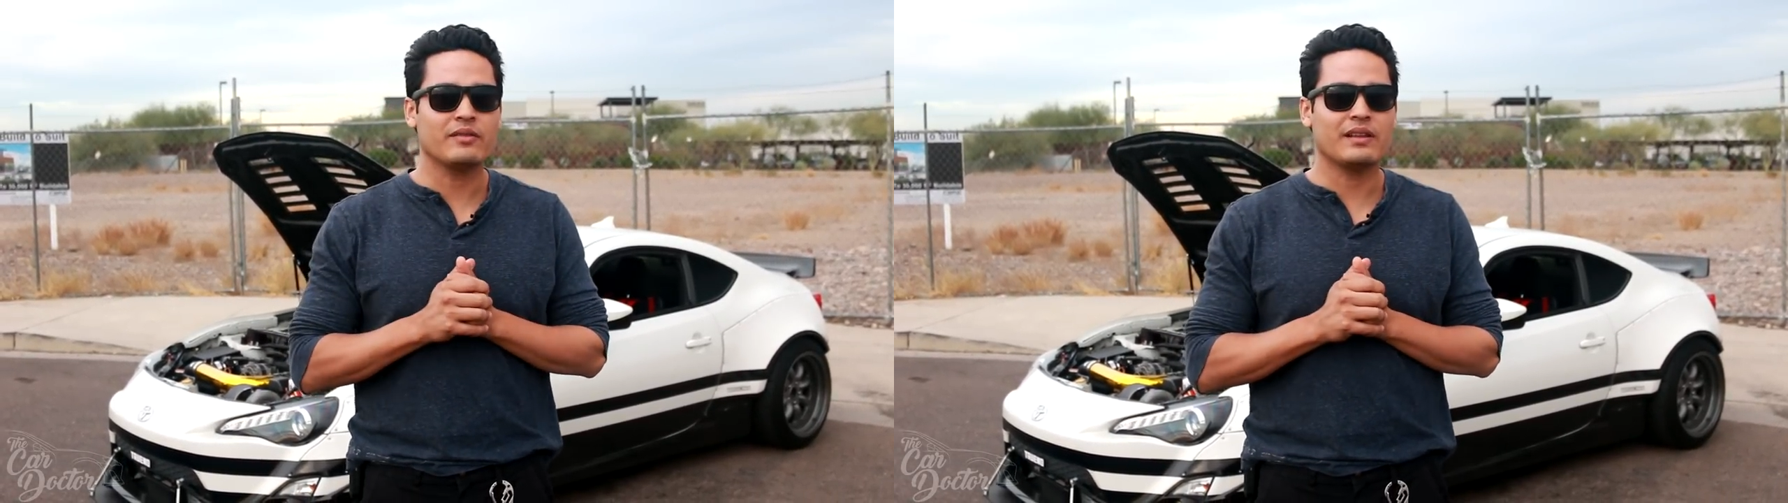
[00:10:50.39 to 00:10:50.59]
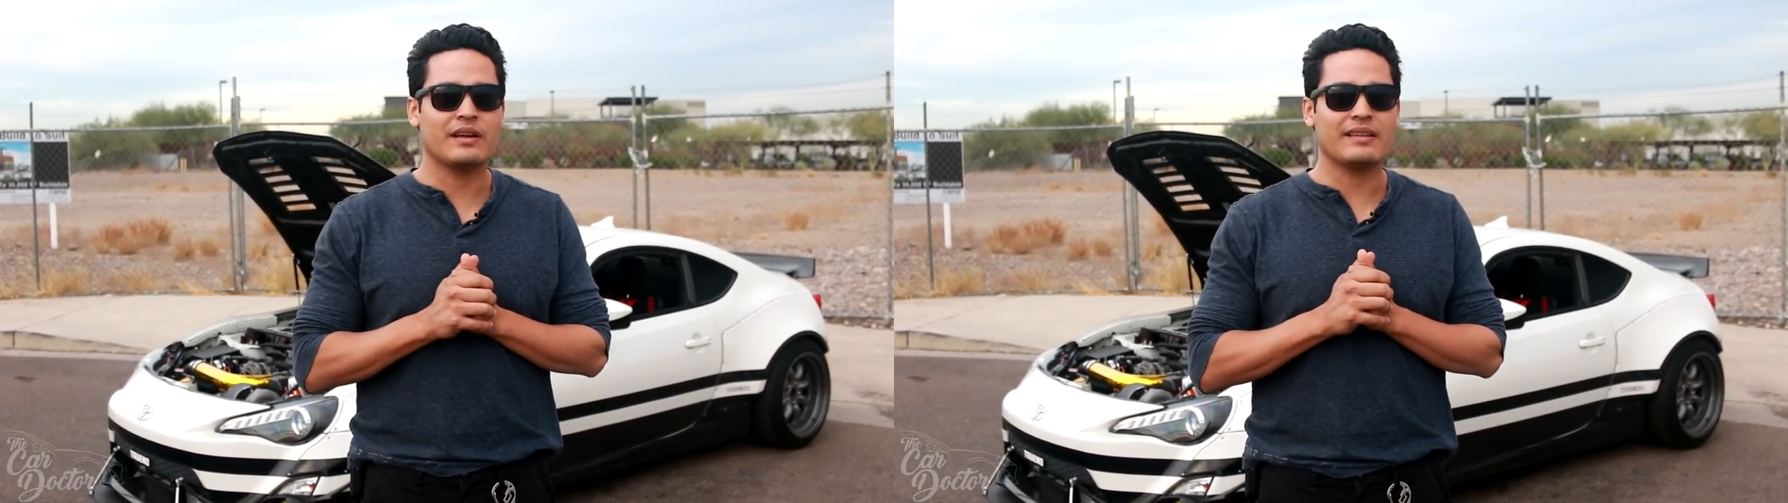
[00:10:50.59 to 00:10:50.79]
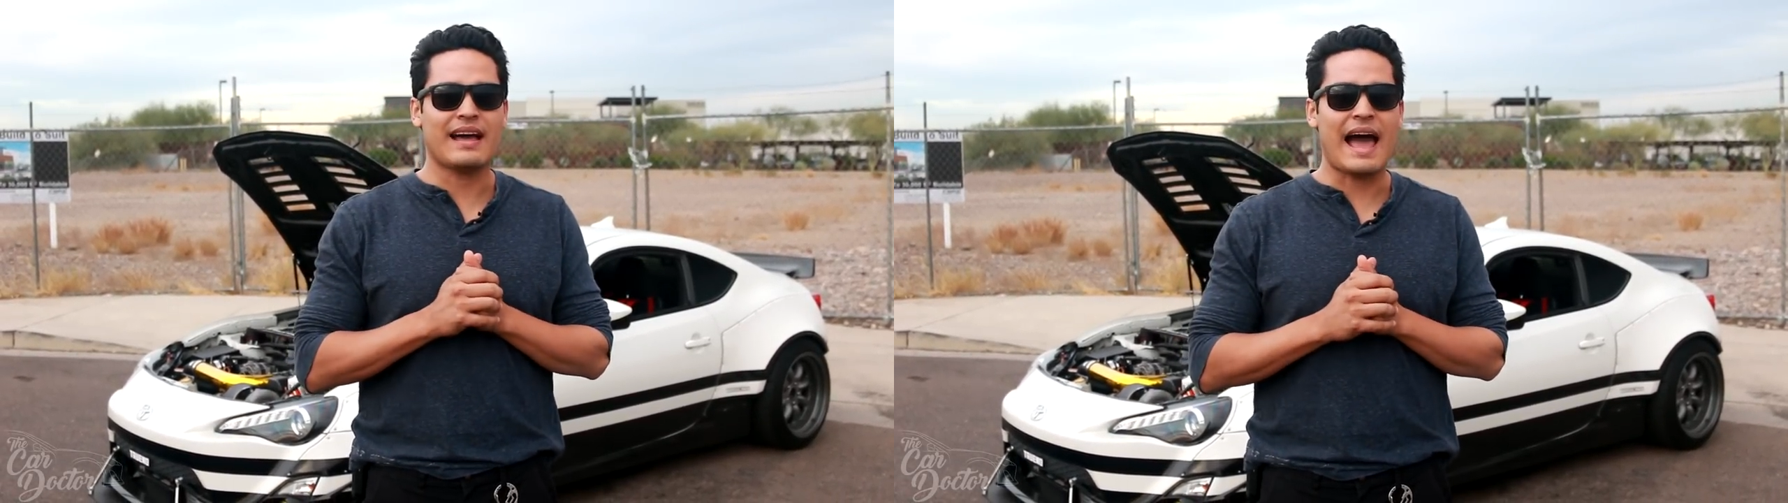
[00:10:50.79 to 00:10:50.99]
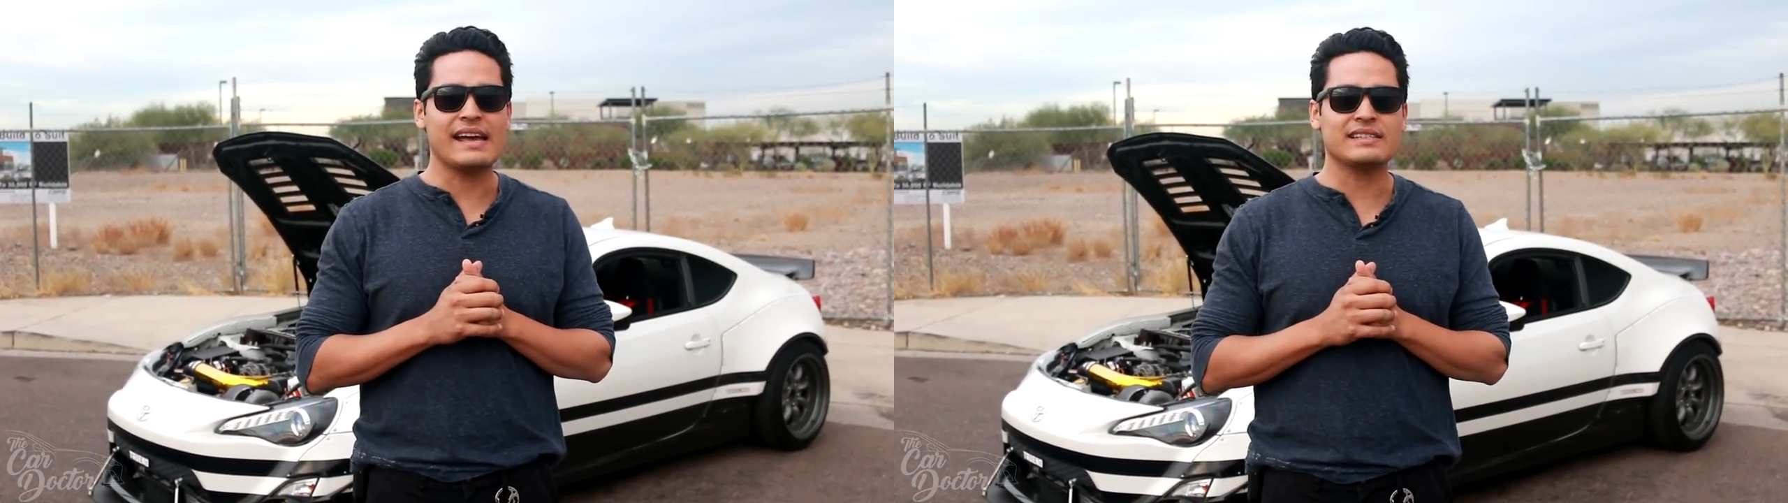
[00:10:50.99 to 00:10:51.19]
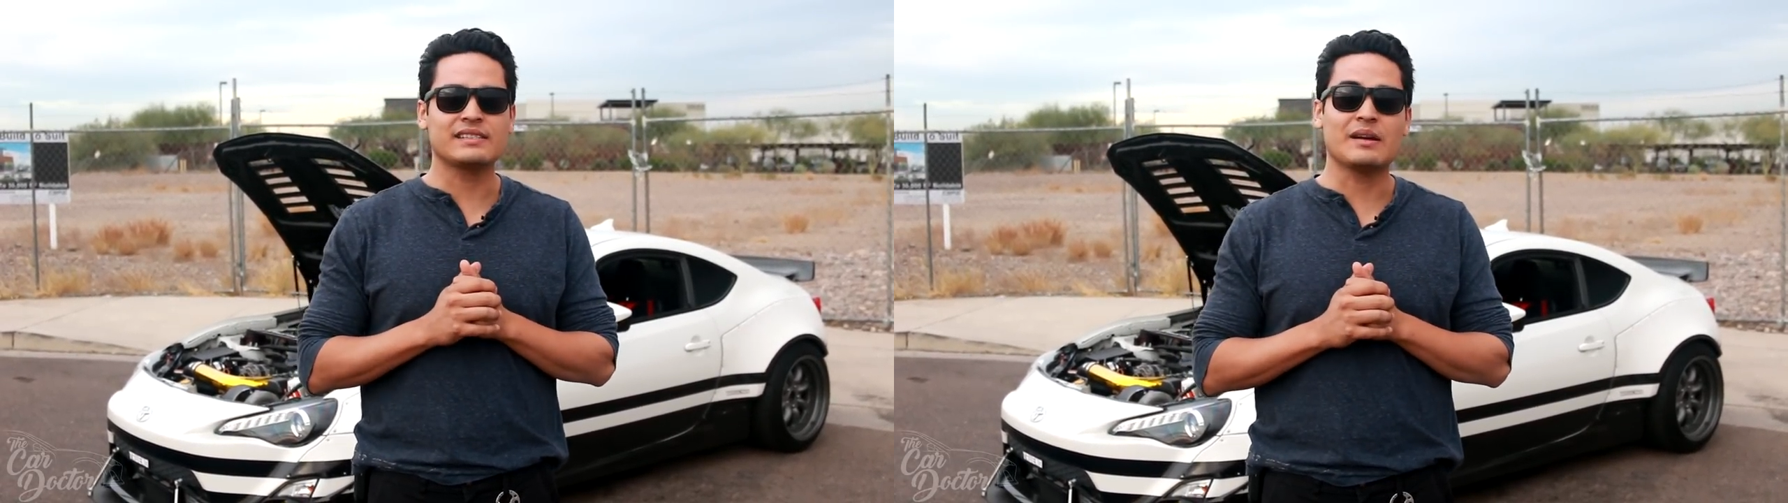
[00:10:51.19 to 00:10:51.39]
The
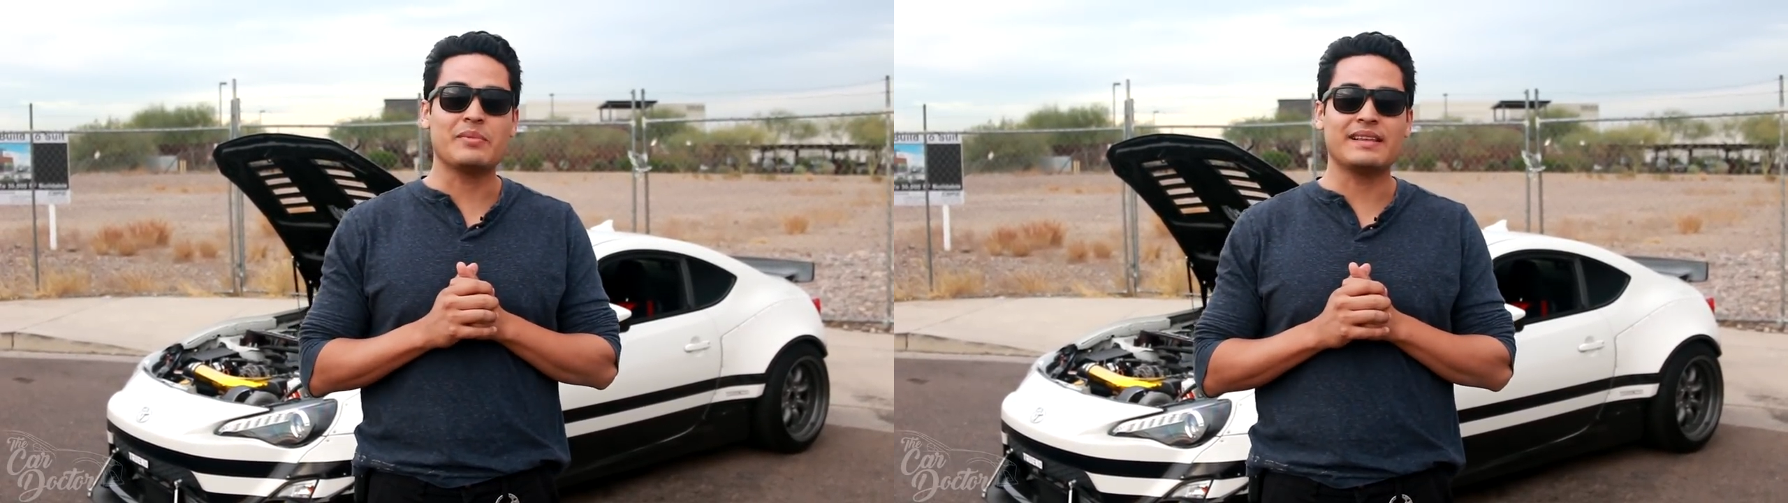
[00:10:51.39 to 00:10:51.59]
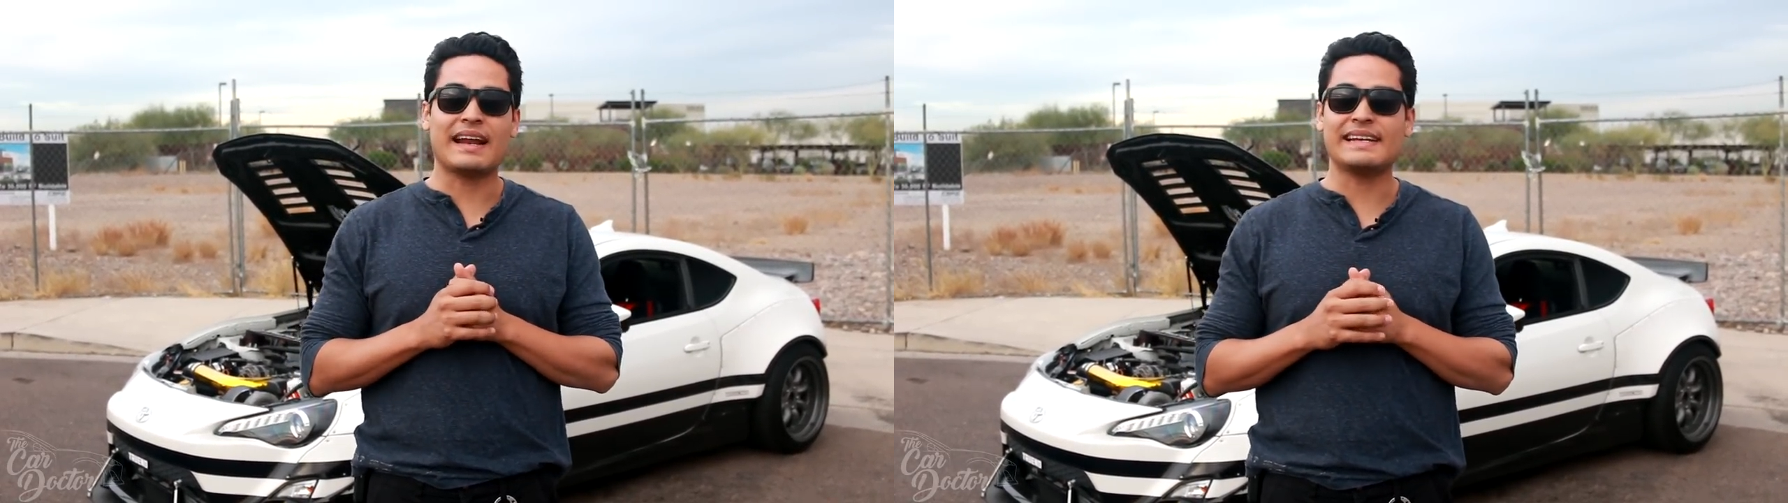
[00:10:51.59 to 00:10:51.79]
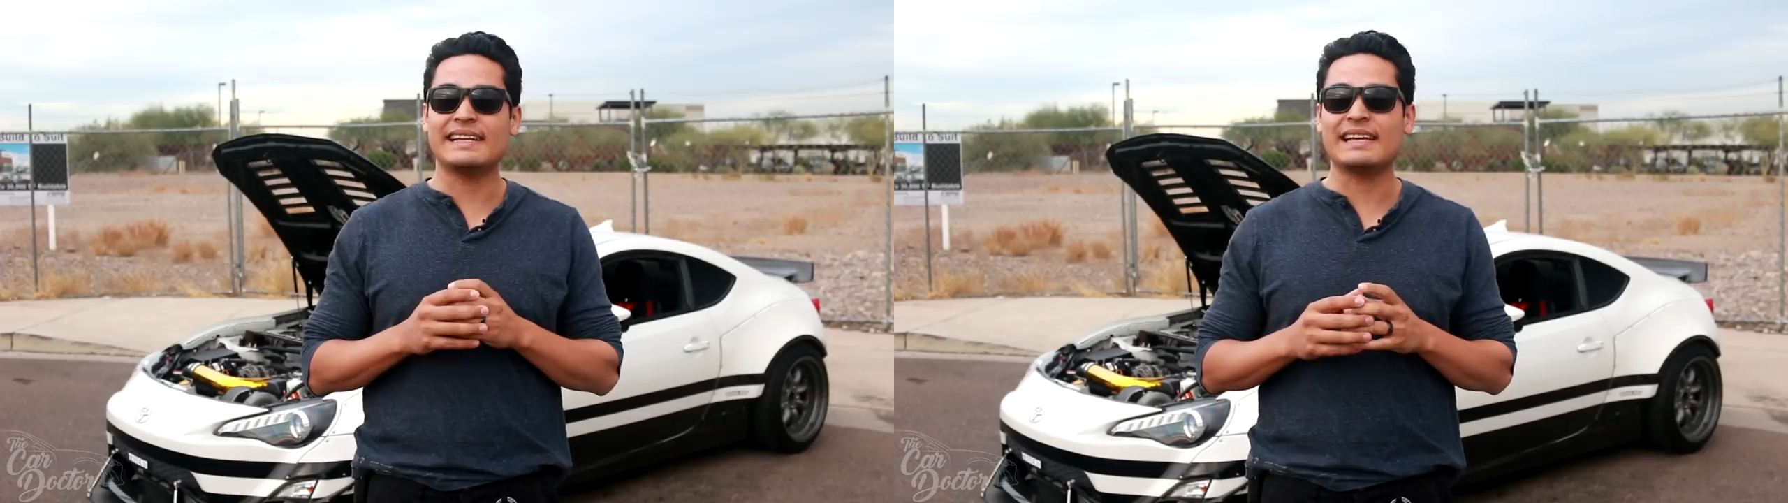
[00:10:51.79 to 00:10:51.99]
highest number that I did